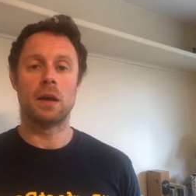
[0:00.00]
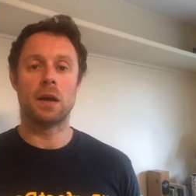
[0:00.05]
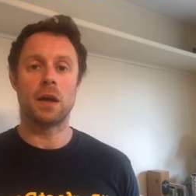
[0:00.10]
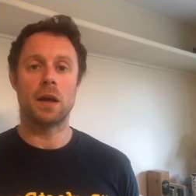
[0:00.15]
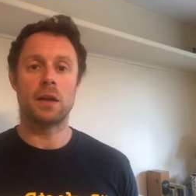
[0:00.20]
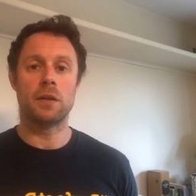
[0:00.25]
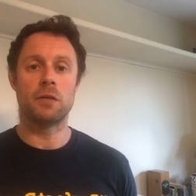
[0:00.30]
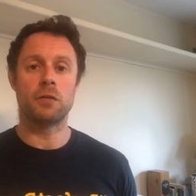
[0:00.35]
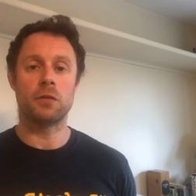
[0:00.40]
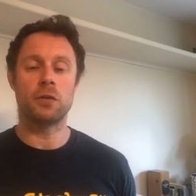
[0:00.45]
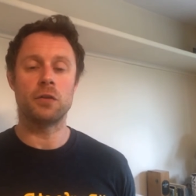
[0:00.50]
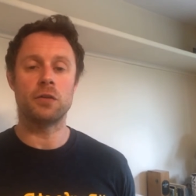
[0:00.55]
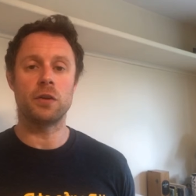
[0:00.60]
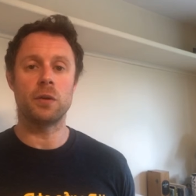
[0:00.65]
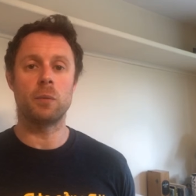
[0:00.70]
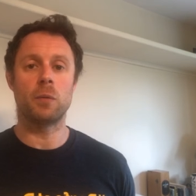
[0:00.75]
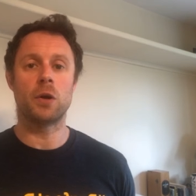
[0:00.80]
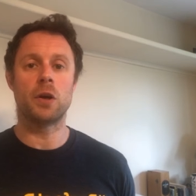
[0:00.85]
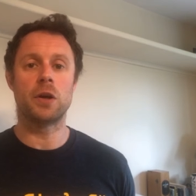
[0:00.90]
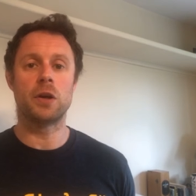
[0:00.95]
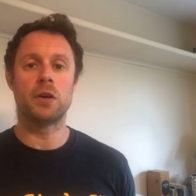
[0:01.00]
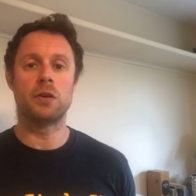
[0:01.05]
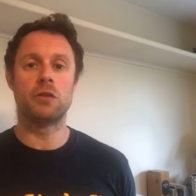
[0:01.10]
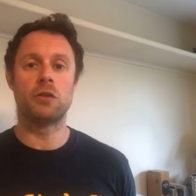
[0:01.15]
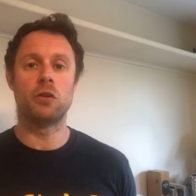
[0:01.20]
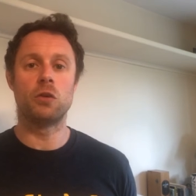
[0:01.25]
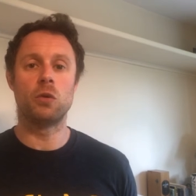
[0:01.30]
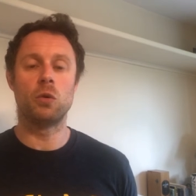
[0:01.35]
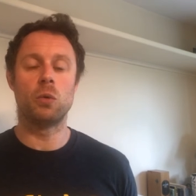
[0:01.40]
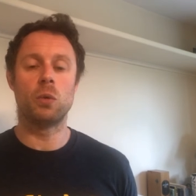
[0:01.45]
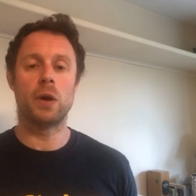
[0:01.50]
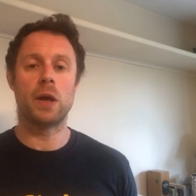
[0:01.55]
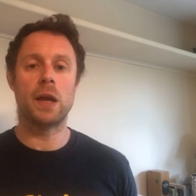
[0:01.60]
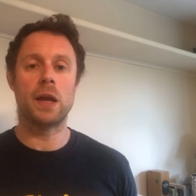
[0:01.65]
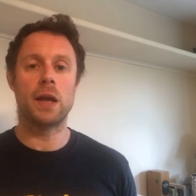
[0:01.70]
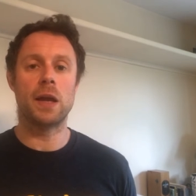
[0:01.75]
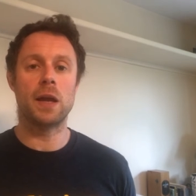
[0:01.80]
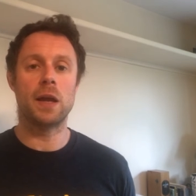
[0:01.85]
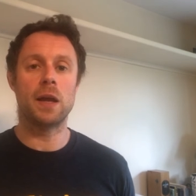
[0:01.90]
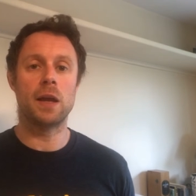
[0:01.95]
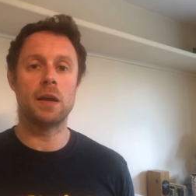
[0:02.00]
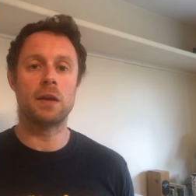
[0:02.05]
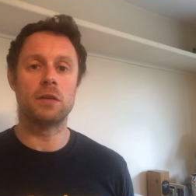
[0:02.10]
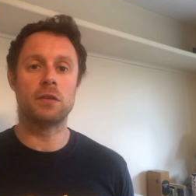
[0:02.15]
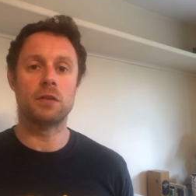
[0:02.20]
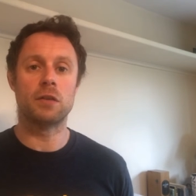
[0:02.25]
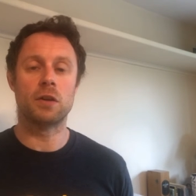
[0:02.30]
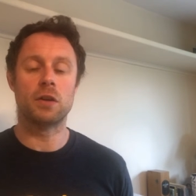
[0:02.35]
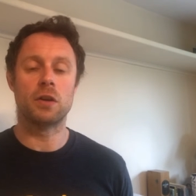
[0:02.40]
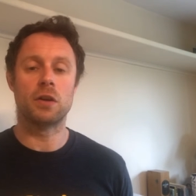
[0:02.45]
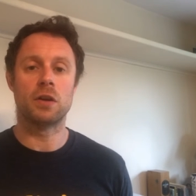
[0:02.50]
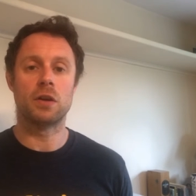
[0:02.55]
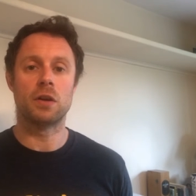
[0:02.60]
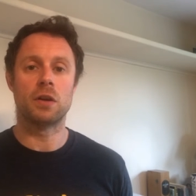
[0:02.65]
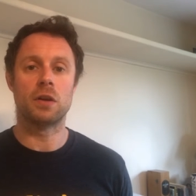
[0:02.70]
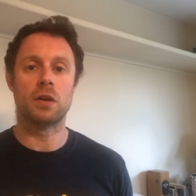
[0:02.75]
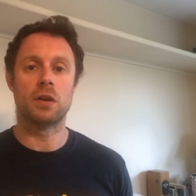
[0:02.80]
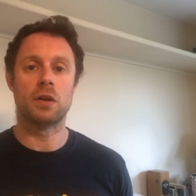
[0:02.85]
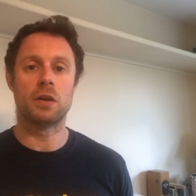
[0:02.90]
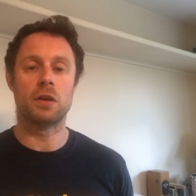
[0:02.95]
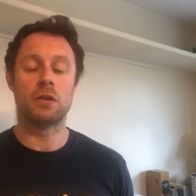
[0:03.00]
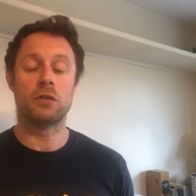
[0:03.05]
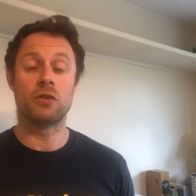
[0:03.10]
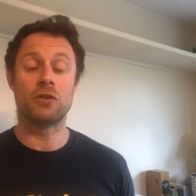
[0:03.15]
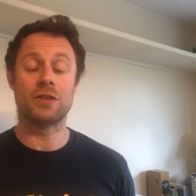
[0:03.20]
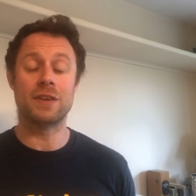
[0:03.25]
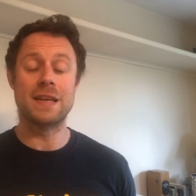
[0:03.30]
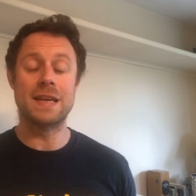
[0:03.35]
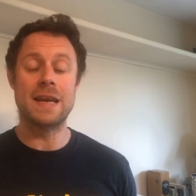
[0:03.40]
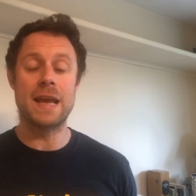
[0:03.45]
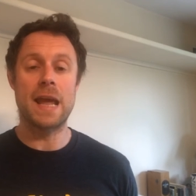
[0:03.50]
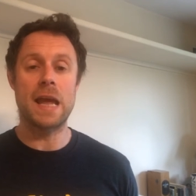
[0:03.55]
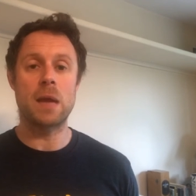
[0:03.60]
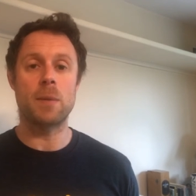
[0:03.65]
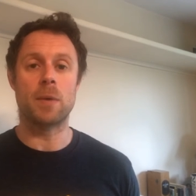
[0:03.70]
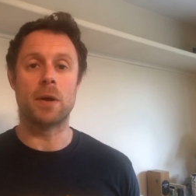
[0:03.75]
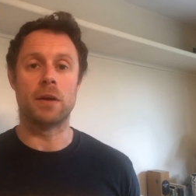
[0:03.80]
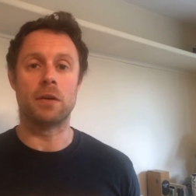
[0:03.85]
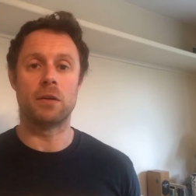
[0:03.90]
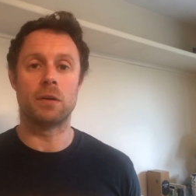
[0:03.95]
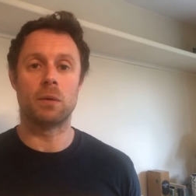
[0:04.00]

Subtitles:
And the first thing we're going to do is just name it.